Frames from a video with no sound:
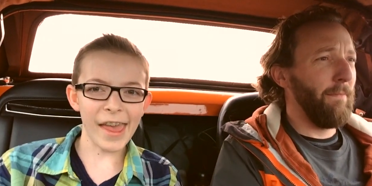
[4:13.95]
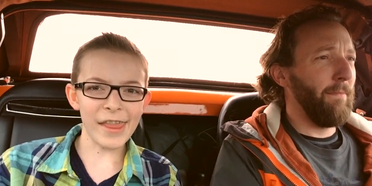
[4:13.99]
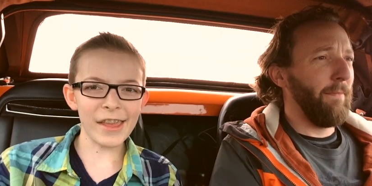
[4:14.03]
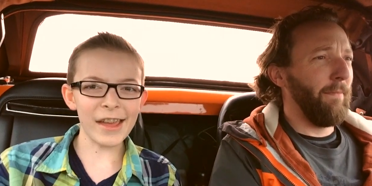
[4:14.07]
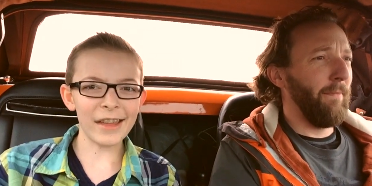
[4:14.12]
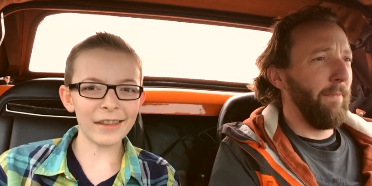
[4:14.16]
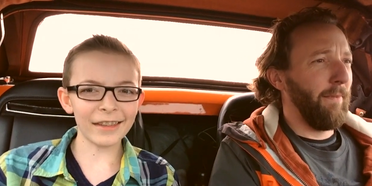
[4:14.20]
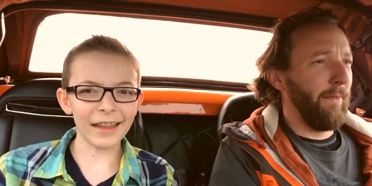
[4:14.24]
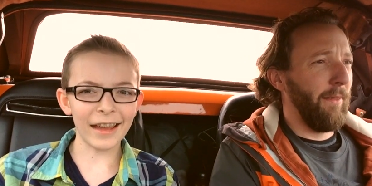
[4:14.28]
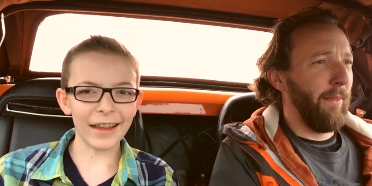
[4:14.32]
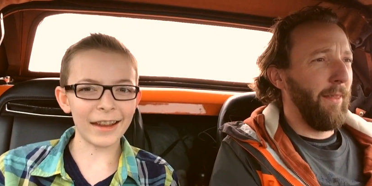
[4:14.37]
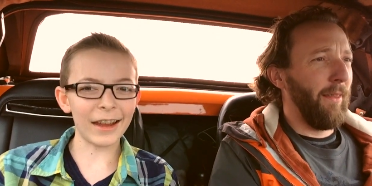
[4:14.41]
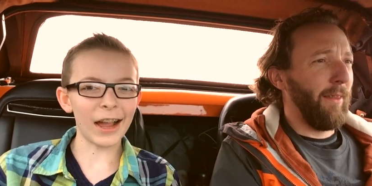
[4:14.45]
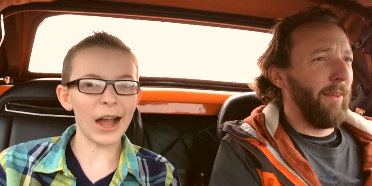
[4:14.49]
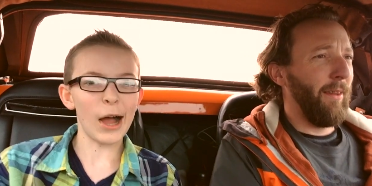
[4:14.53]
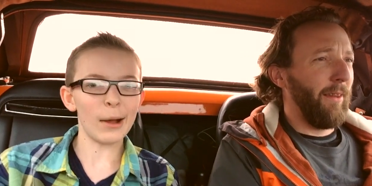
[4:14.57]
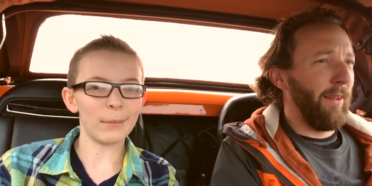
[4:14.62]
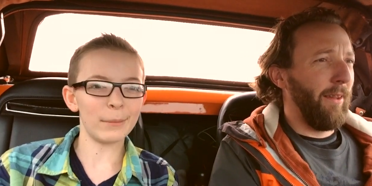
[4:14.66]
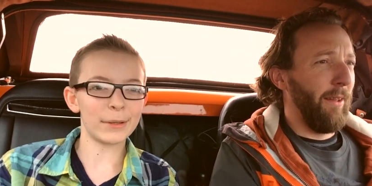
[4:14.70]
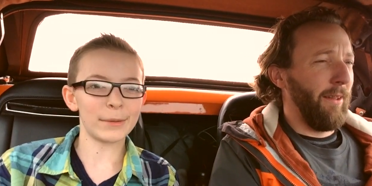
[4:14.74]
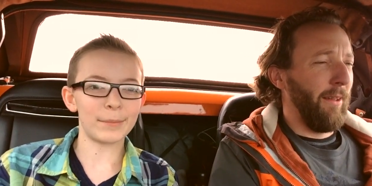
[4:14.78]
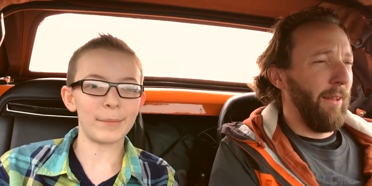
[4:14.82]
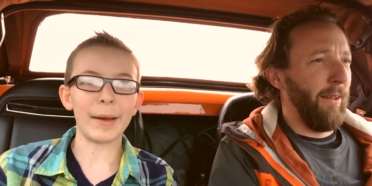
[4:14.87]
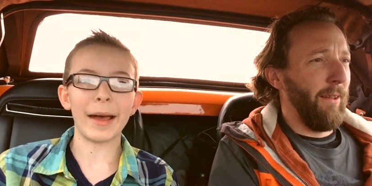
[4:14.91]
Speaker 1: And then, like,
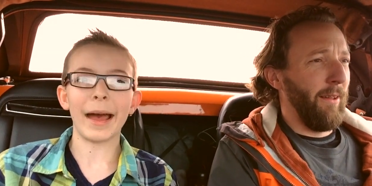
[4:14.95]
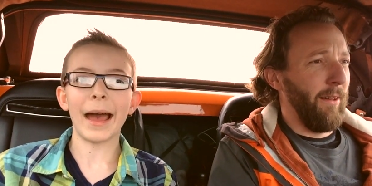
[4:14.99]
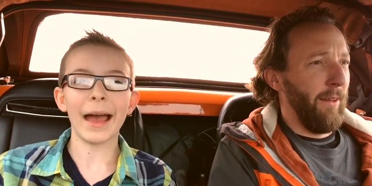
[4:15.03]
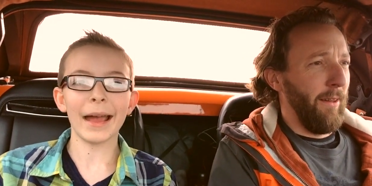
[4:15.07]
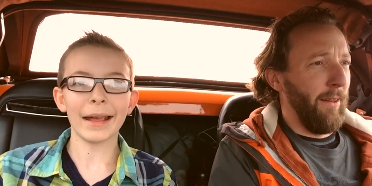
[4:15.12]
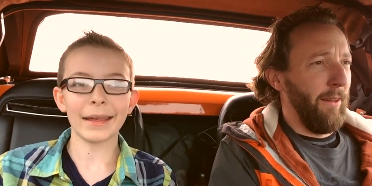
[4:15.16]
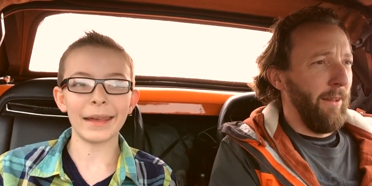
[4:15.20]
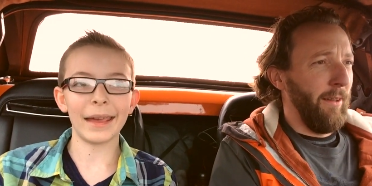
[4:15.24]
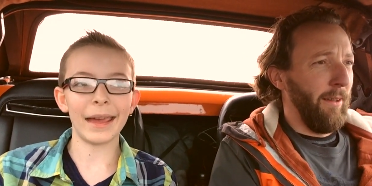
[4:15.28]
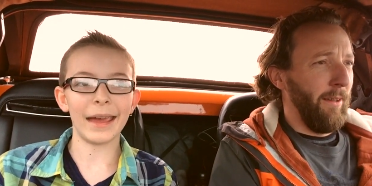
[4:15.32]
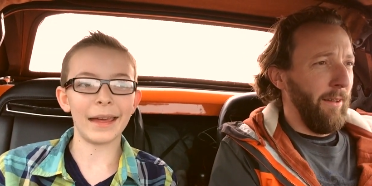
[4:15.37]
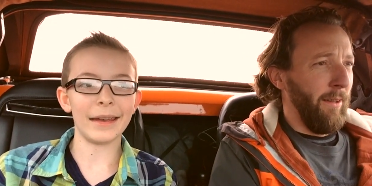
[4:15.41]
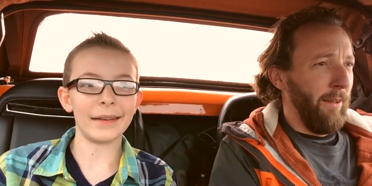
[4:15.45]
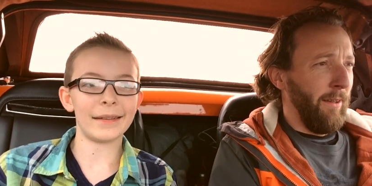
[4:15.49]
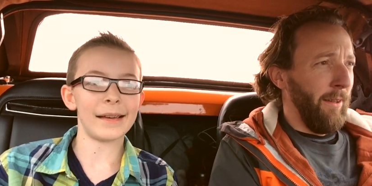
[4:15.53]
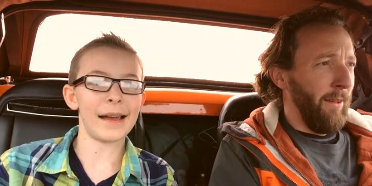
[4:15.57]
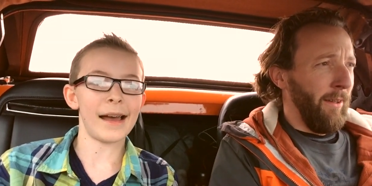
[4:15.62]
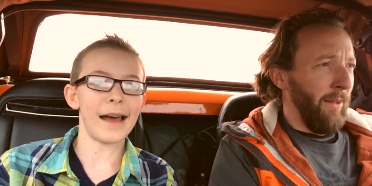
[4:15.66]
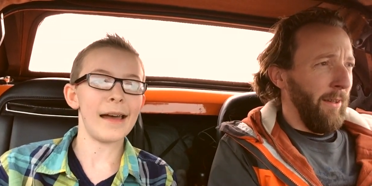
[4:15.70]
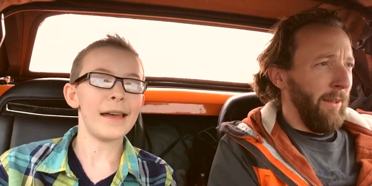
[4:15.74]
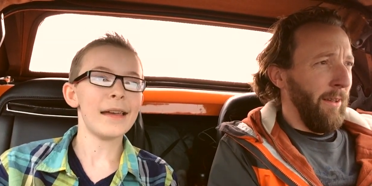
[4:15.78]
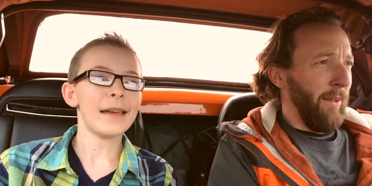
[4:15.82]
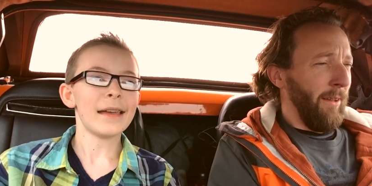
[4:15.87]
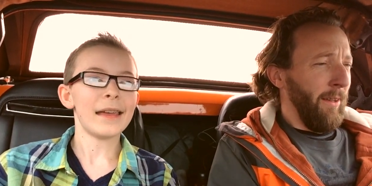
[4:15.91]
comes back and
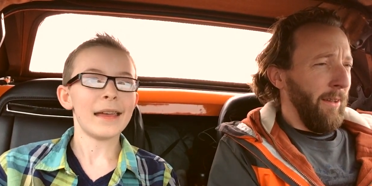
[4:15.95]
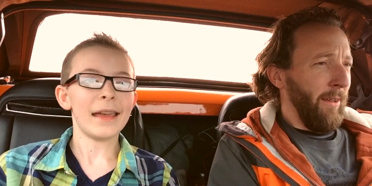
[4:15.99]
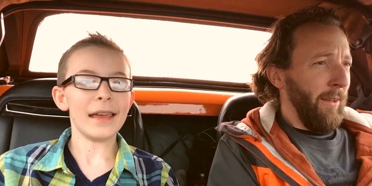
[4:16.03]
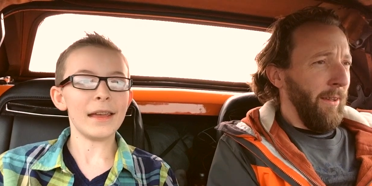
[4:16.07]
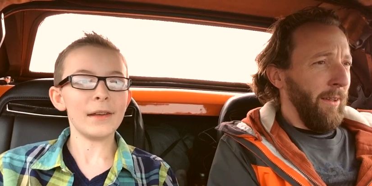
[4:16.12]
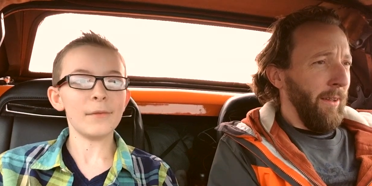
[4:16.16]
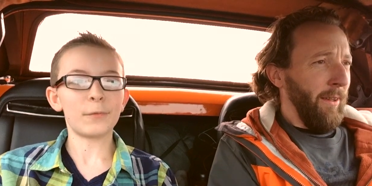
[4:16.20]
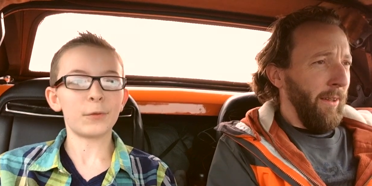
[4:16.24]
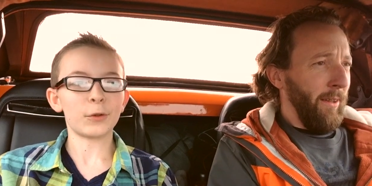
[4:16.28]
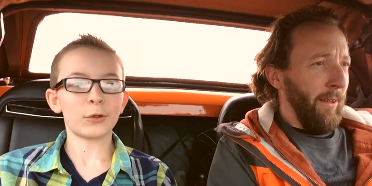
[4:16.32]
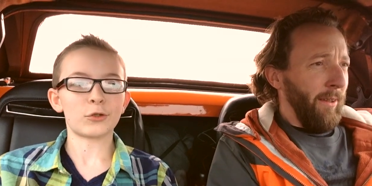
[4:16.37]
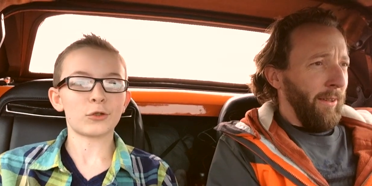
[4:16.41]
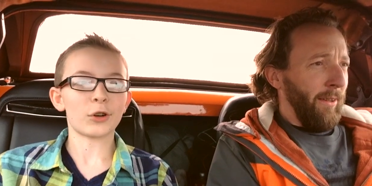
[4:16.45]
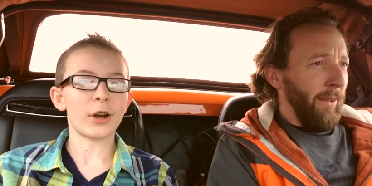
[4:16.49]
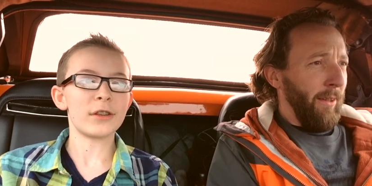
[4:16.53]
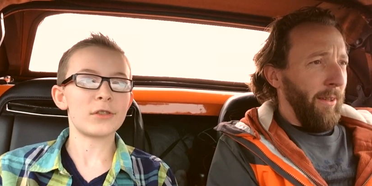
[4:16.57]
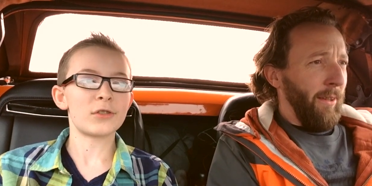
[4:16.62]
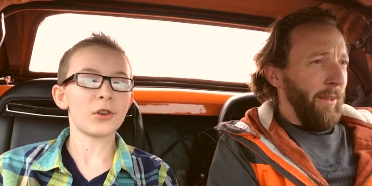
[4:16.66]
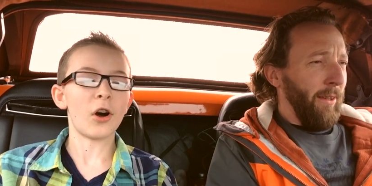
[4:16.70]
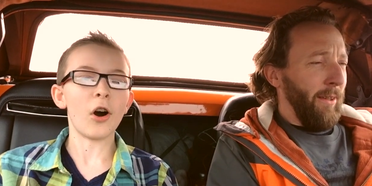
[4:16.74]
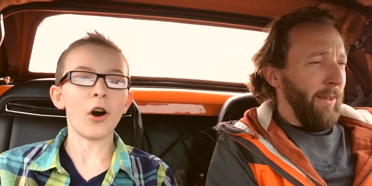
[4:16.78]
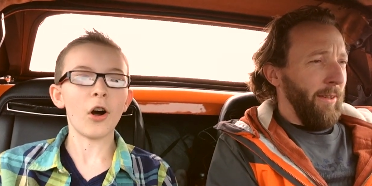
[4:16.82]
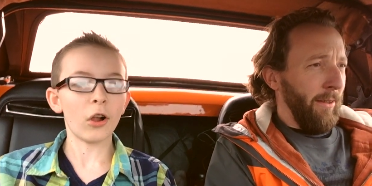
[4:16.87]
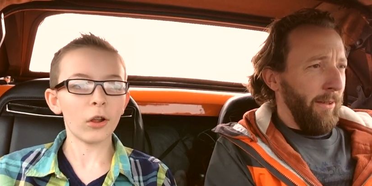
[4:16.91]

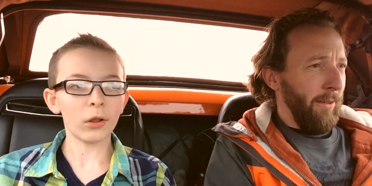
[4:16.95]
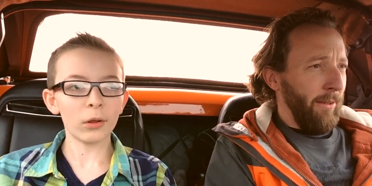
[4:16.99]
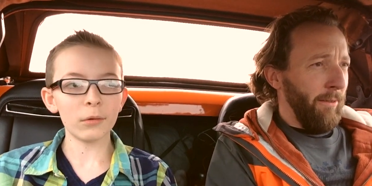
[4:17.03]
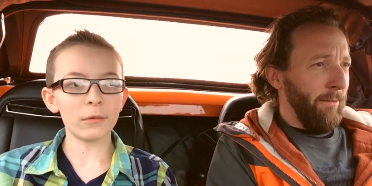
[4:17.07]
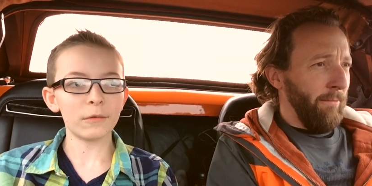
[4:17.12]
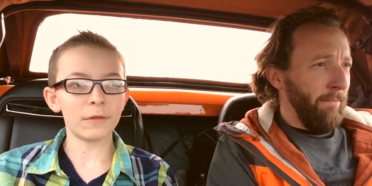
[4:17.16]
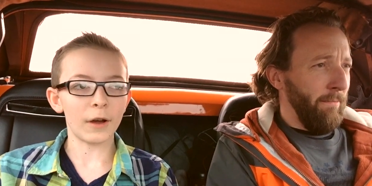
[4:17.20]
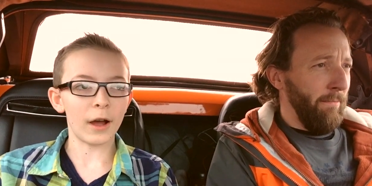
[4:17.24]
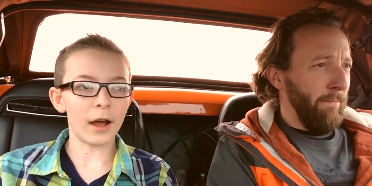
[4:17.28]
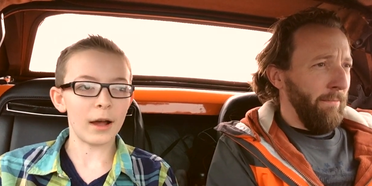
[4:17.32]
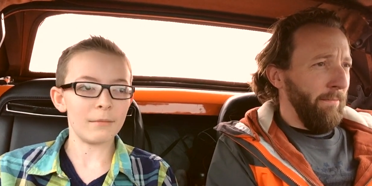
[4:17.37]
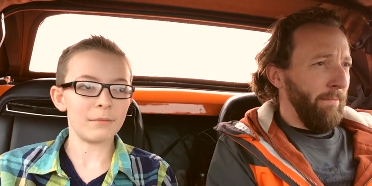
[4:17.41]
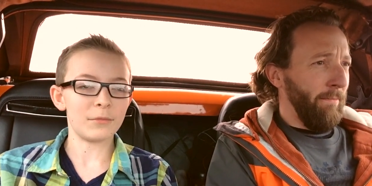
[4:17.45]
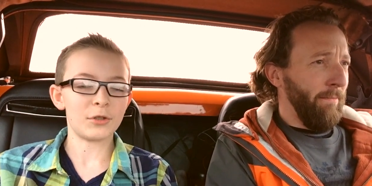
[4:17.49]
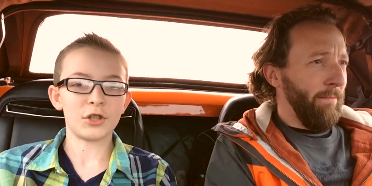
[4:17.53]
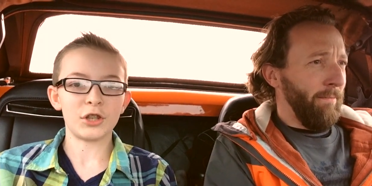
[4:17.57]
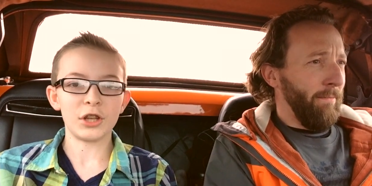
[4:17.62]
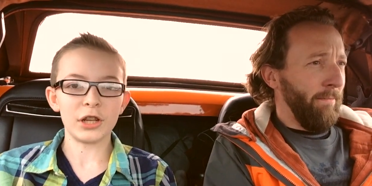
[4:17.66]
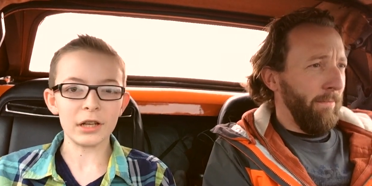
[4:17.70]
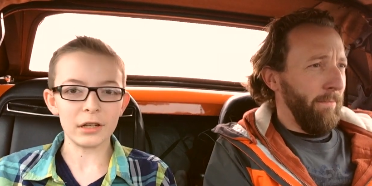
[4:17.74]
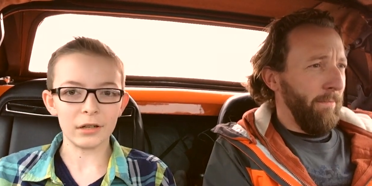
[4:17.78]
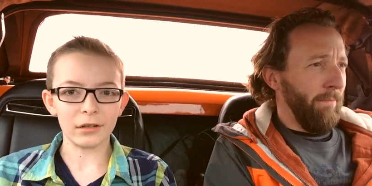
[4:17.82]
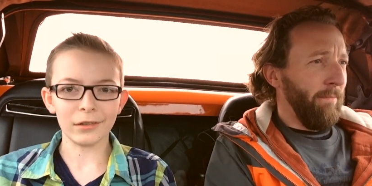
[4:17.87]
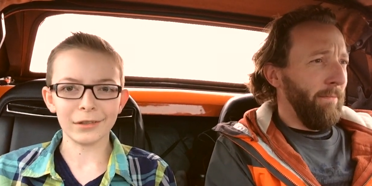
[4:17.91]
infiltrates all of
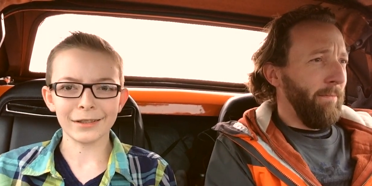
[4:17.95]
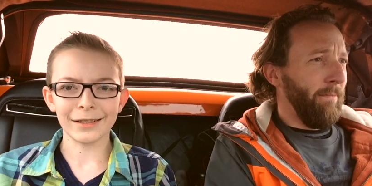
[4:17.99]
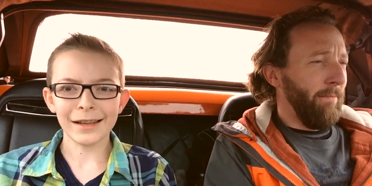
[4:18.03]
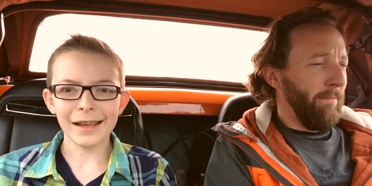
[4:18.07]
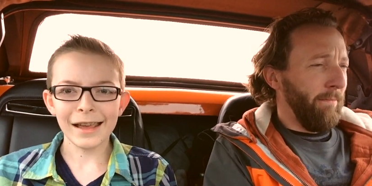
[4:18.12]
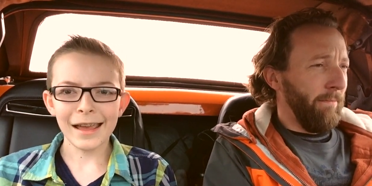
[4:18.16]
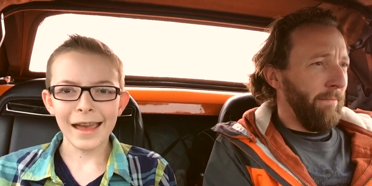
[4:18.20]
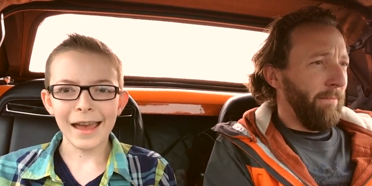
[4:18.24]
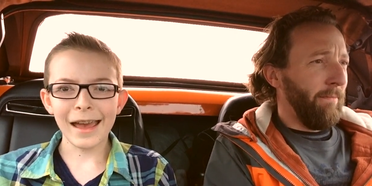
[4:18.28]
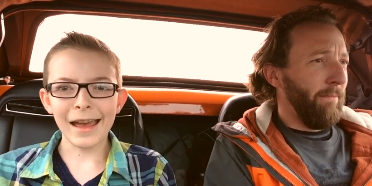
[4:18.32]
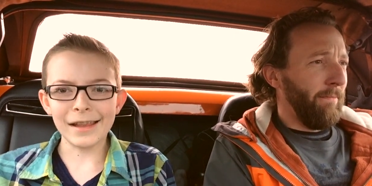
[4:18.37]
S.H.I.E.L.D.